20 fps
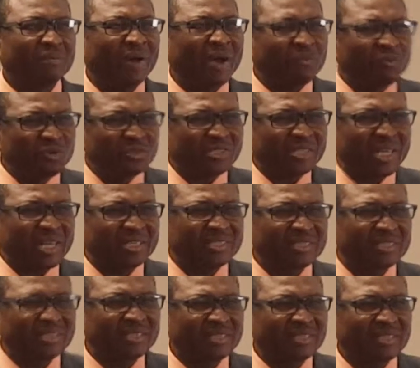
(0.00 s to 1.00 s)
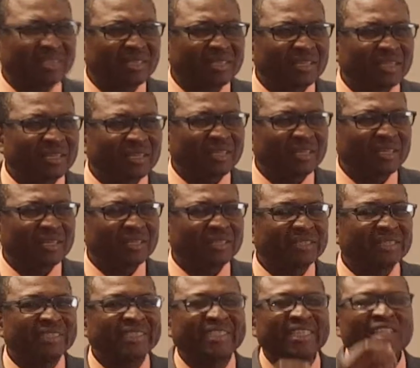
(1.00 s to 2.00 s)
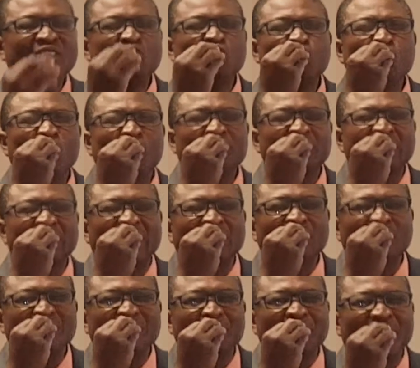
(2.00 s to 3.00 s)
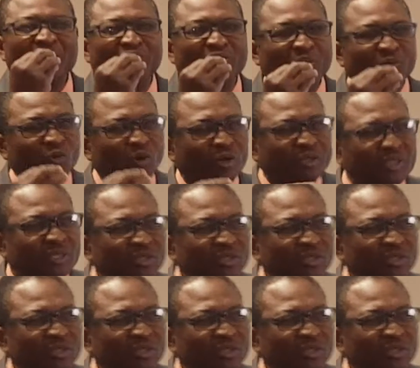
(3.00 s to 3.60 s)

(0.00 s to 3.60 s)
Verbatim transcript: the Bible says this work shall not depart from what?